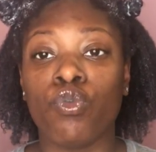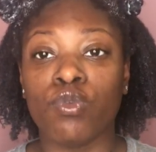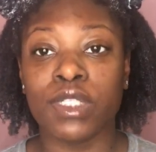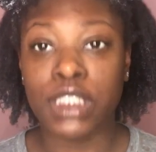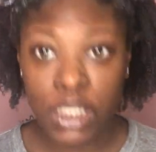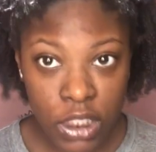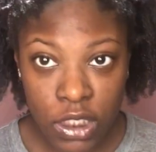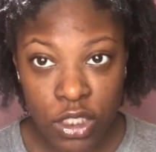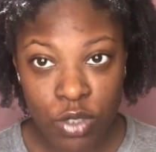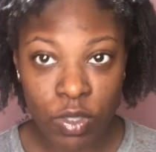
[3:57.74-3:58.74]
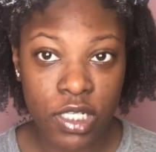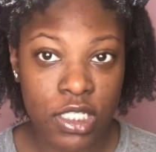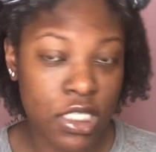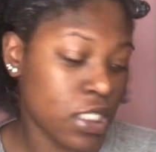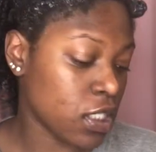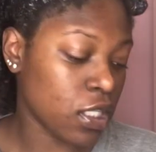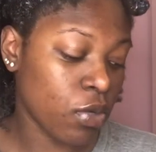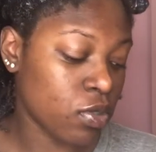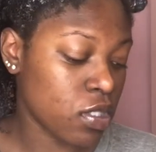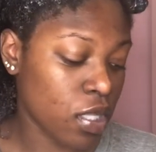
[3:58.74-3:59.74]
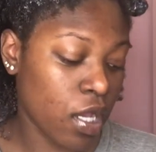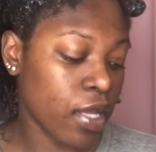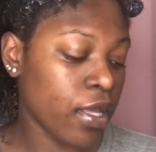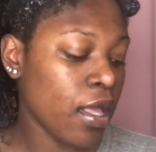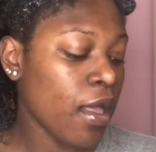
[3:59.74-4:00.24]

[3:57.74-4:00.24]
ridiculous prices and I was not